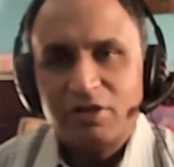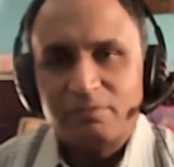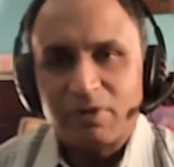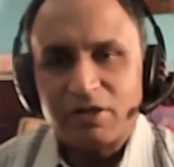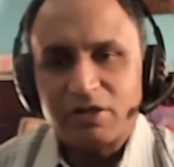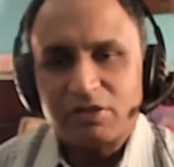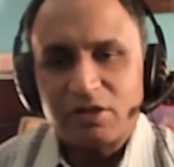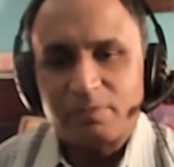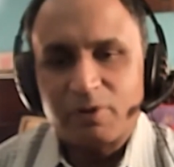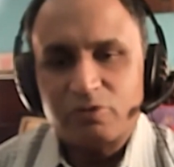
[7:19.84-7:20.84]
but it is
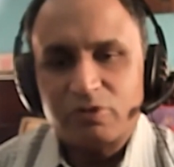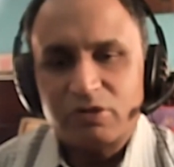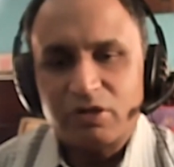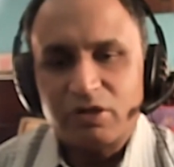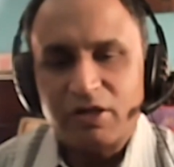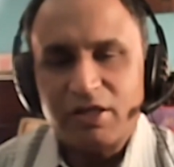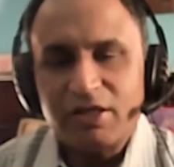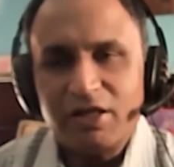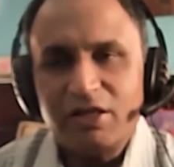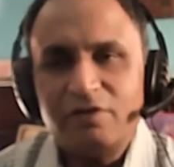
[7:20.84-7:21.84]
about
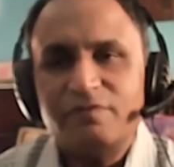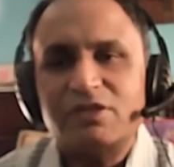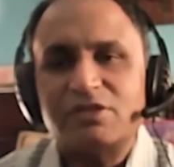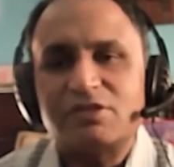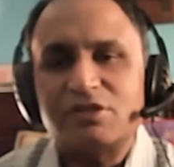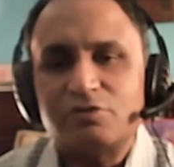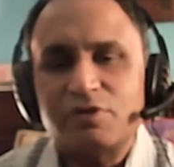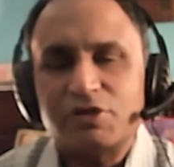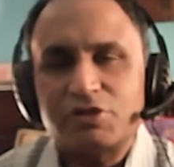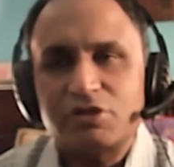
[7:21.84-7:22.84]
dealing with a
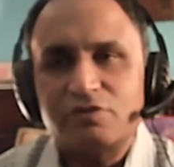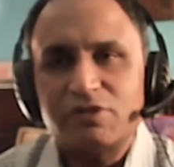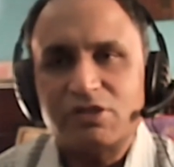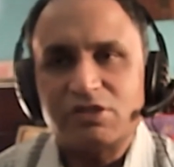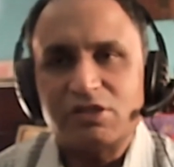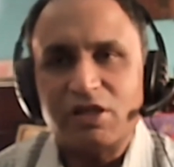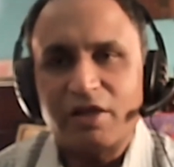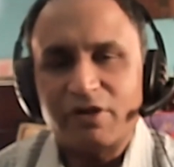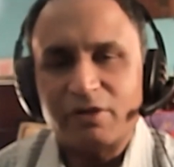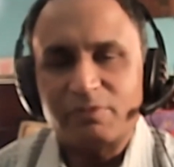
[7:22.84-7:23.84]
situation which is
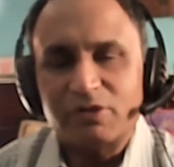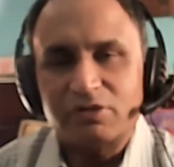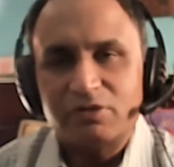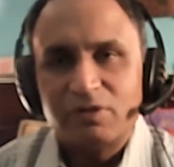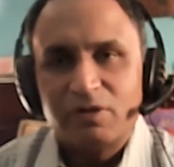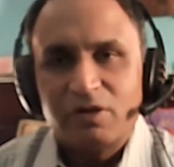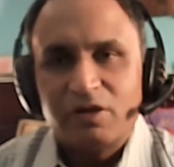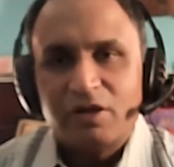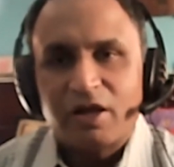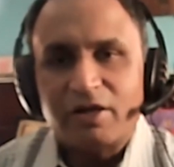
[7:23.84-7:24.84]
inevitable
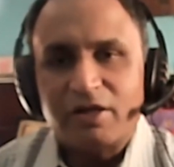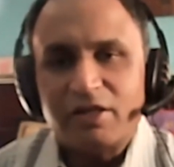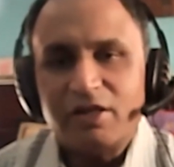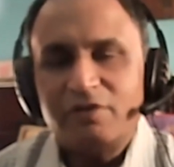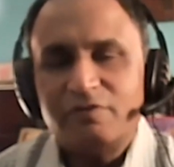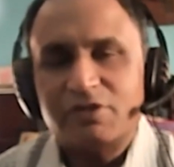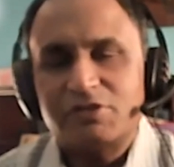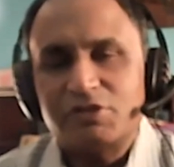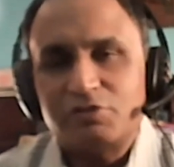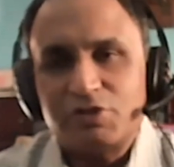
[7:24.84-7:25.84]
and dealing with a
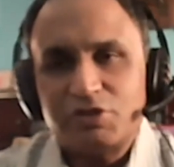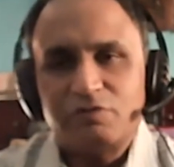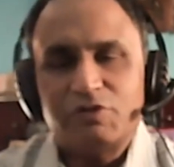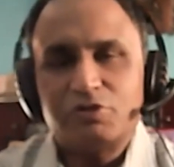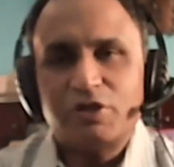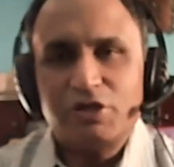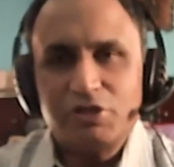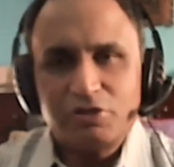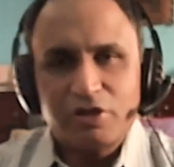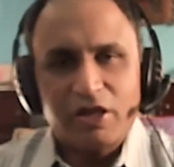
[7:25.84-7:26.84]
situation which you can
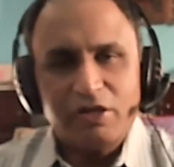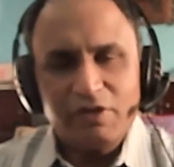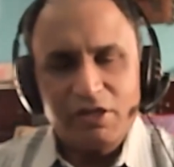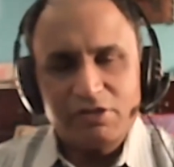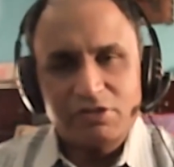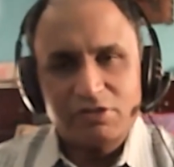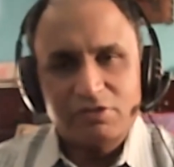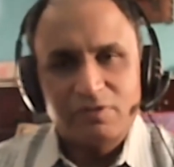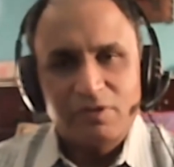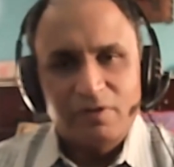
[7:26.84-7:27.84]
enjoy. Anyway, it's
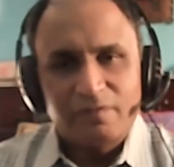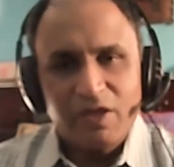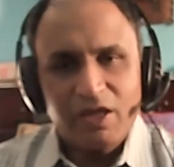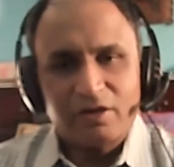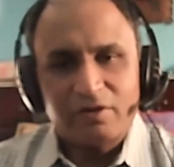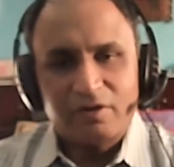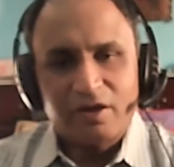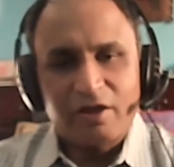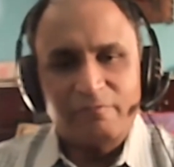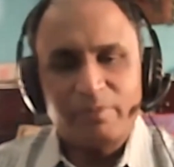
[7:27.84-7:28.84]
there.
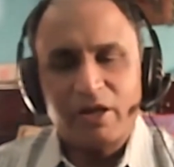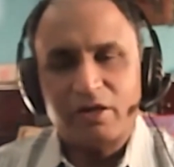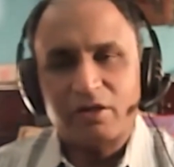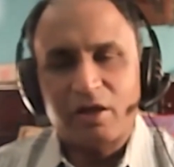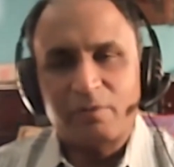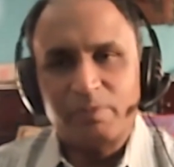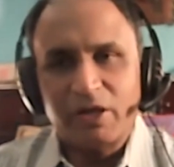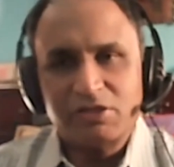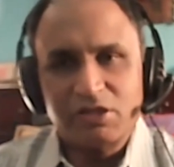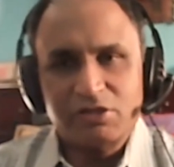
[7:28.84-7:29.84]
I'm
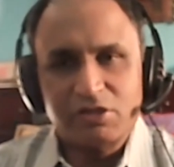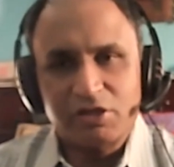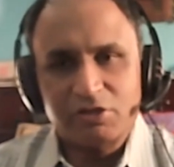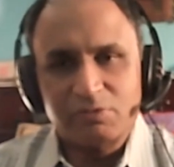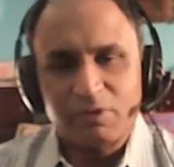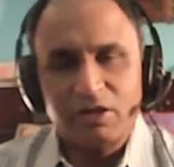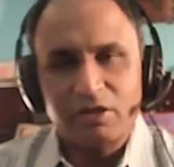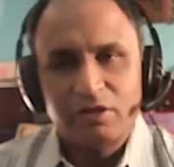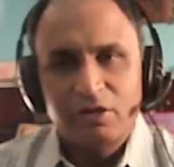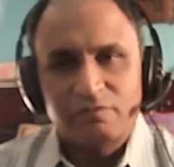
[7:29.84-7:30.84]
playing chess against
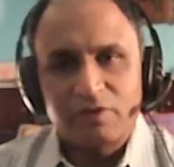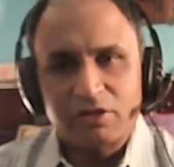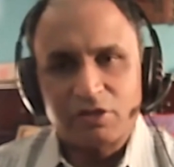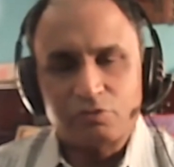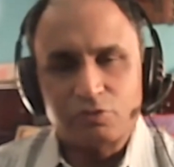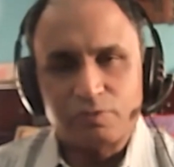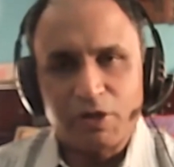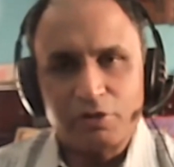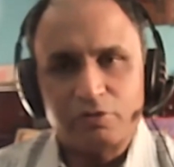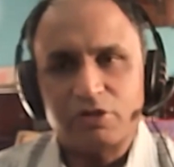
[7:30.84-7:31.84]
my father who's
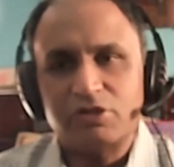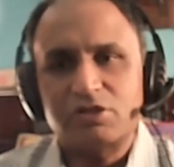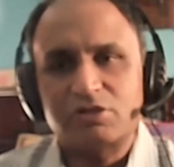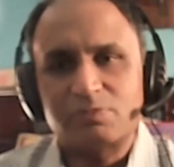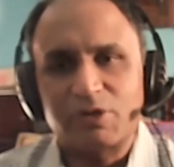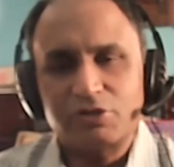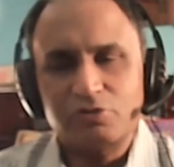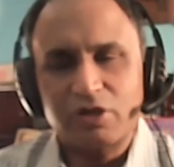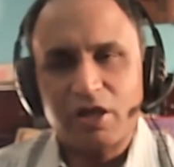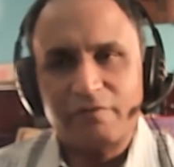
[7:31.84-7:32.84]
very good in chess, but it's
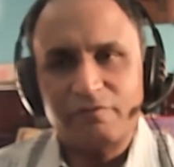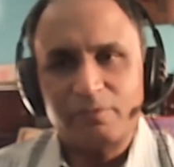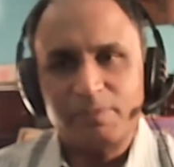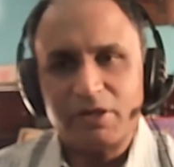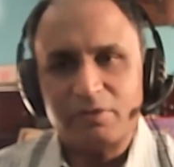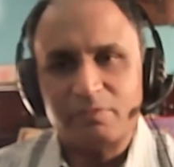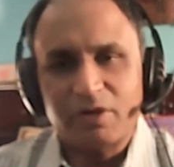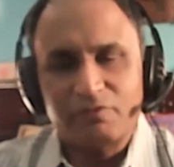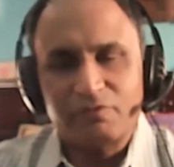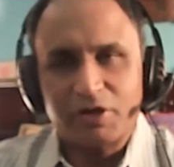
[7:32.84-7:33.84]
okay. I have to beat him.
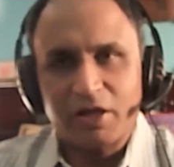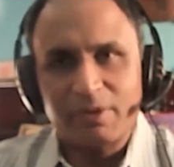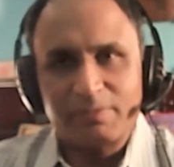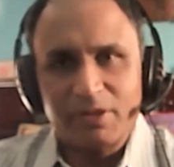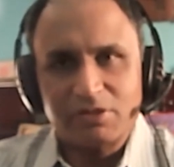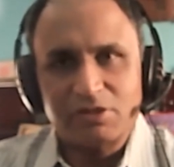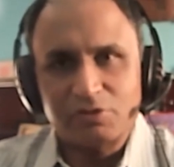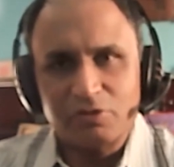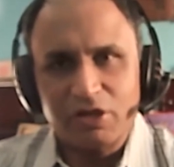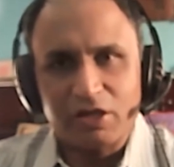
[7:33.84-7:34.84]
I have to try my best.
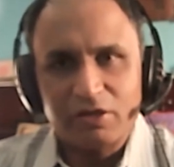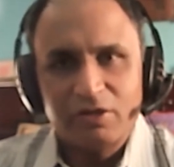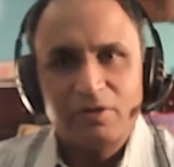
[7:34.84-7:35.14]
It's okay.